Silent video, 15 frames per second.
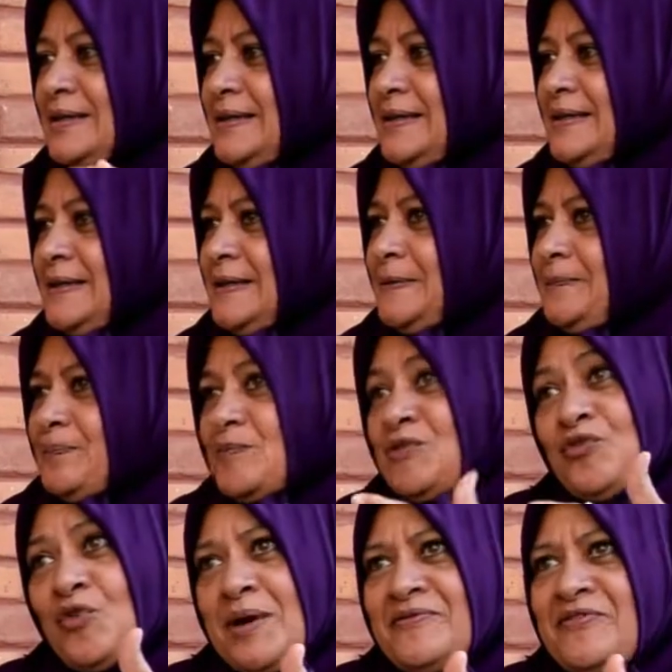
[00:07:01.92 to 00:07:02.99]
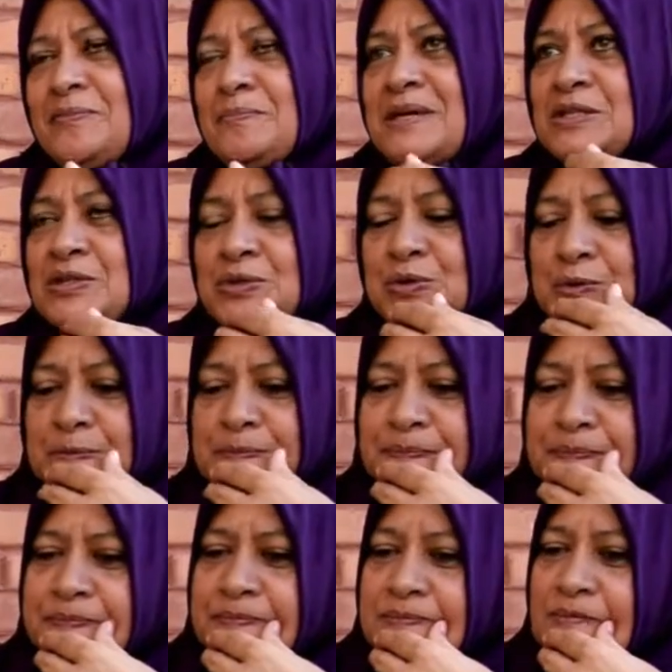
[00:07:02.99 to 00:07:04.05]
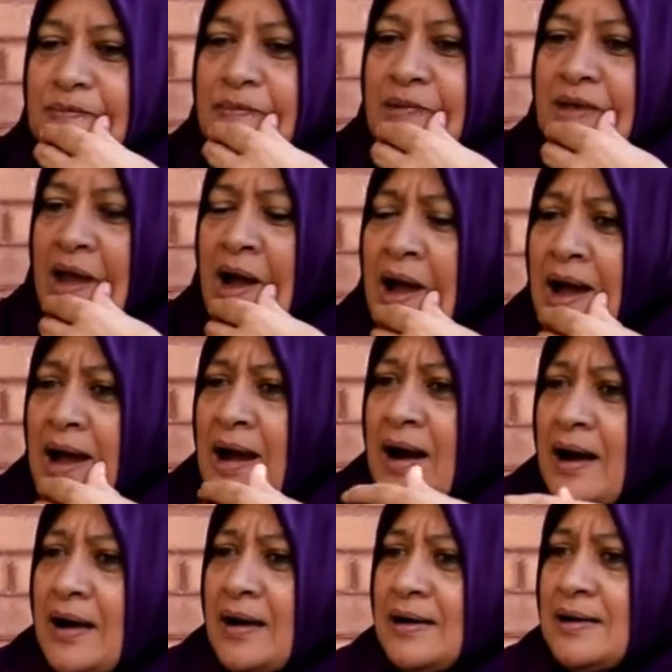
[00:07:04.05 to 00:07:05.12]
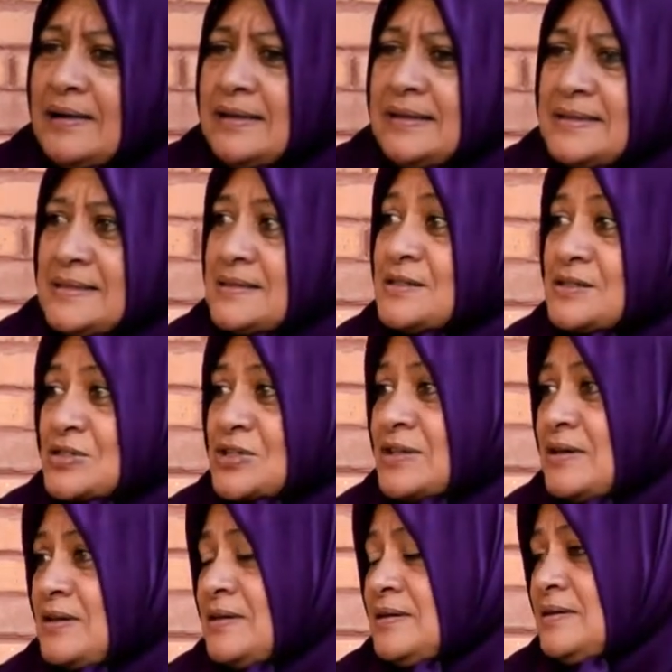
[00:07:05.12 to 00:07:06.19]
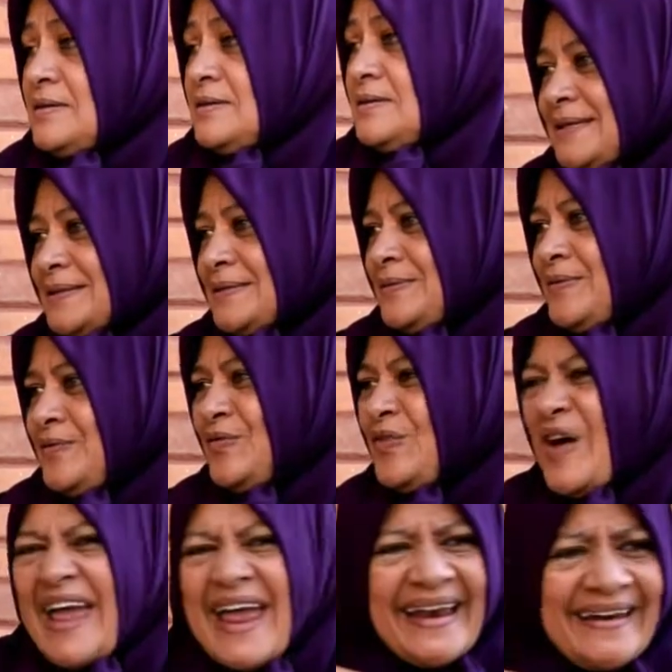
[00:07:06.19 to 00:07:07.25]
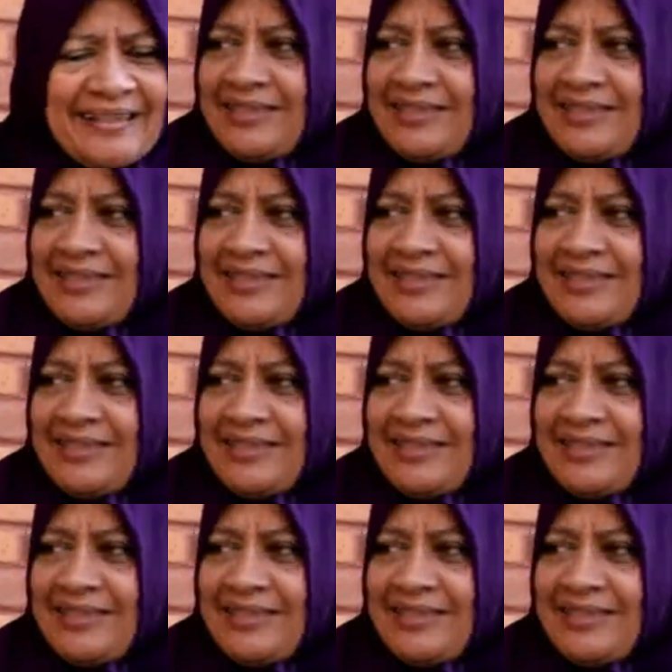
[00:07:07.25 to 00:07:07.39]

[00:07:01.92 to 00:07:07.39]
you, before I even met you, I searched the internet for